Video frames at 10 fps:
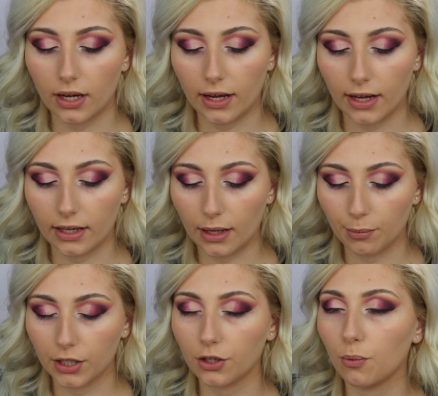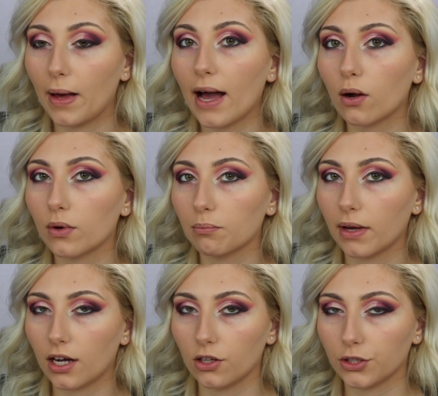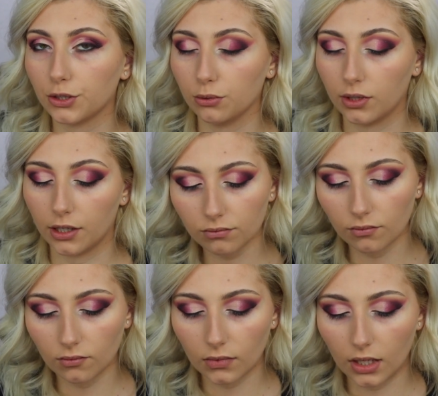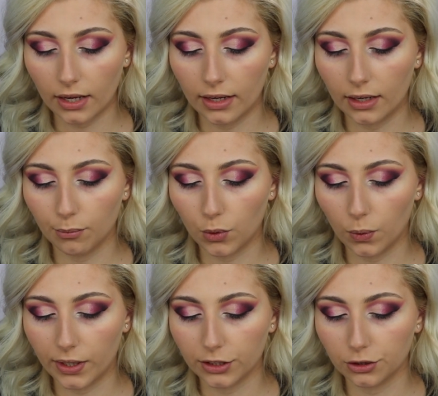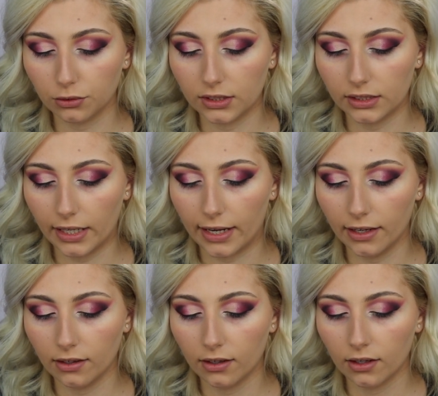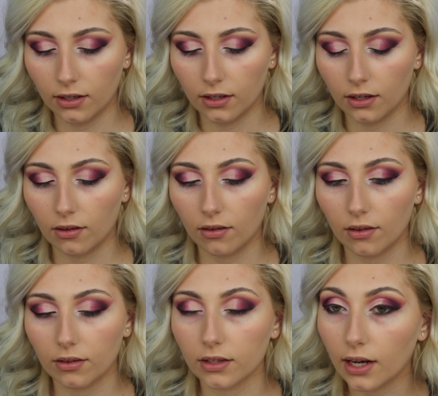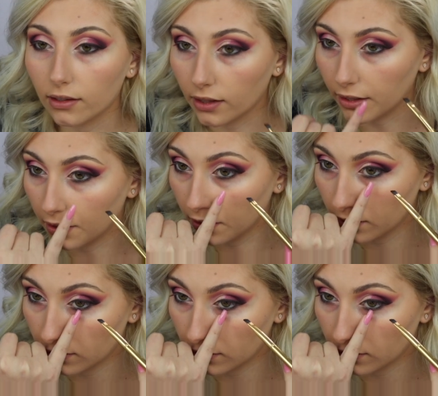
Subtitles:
and I'm going to go back with my color YUGO and I'm going to set the eyeliner.